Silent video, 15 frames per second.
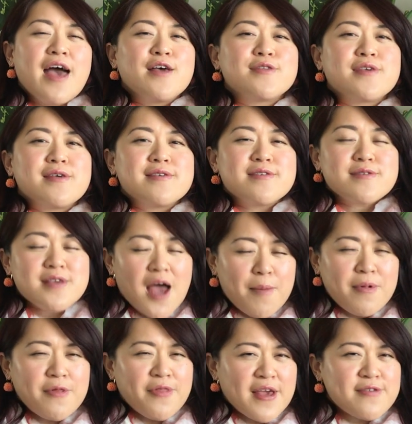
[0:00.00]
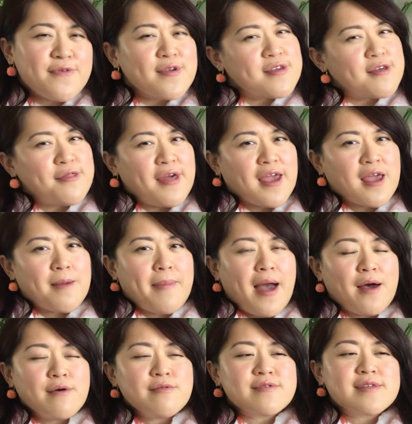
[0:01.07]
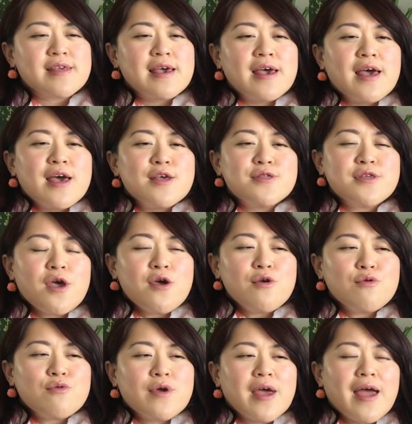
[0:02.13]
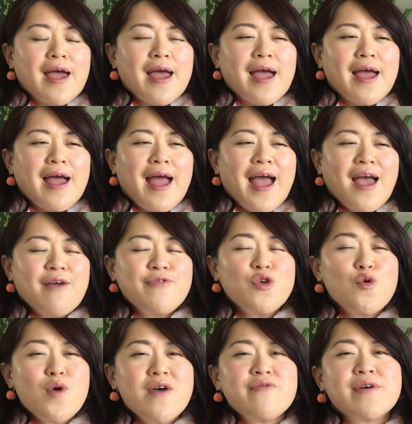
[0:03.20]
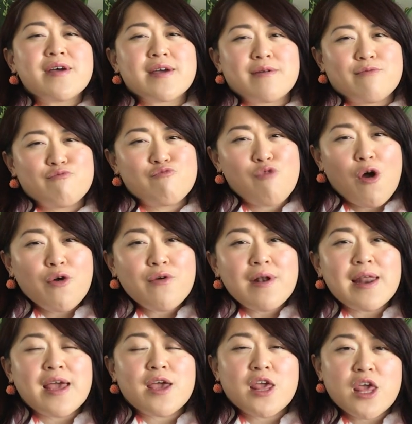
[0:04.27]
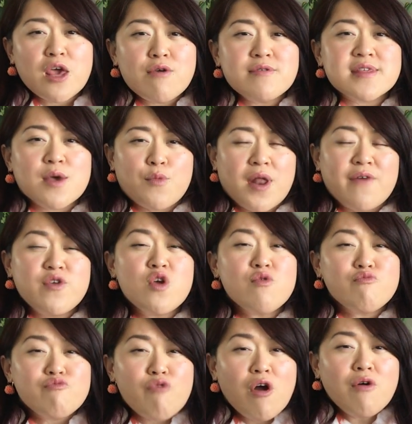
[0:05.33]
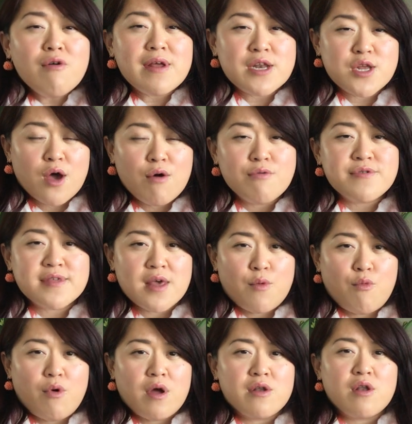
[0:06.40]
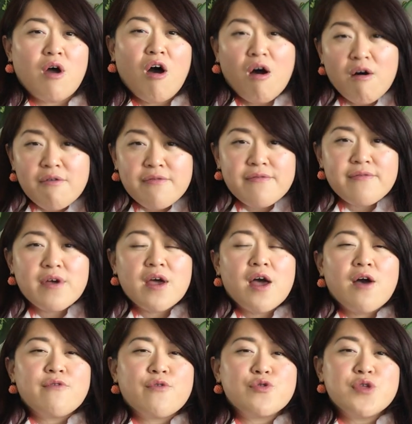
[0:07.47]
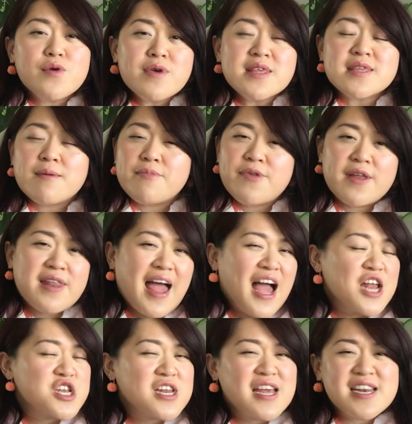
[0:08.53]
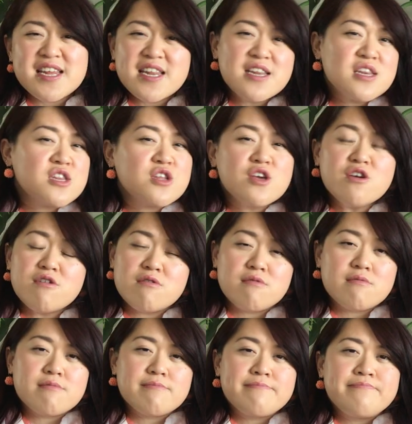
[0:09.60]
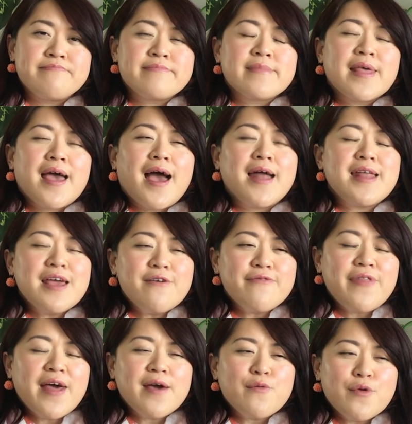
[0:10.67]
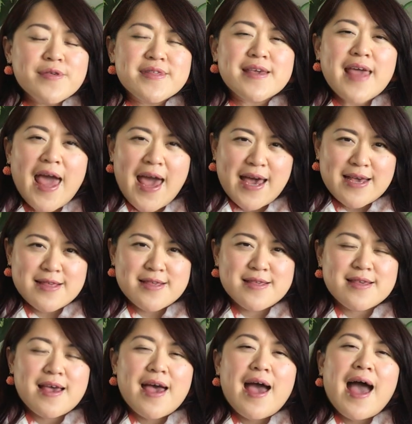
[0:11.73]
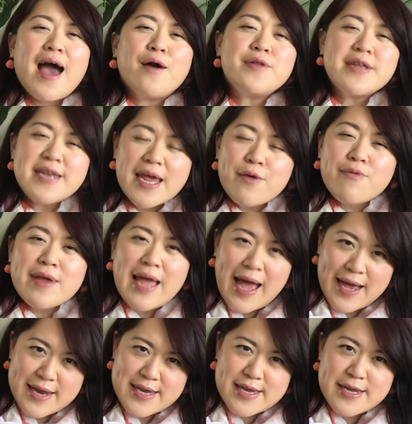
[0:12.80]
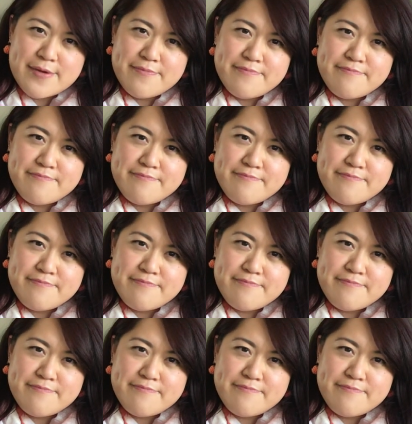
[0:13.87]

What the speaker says: So it's a couple of things we need to think about. So have you ever wrongly accused someone? Have you wrongly told someone off for doing something that actually they didn't do? And if that was the case, how did they react?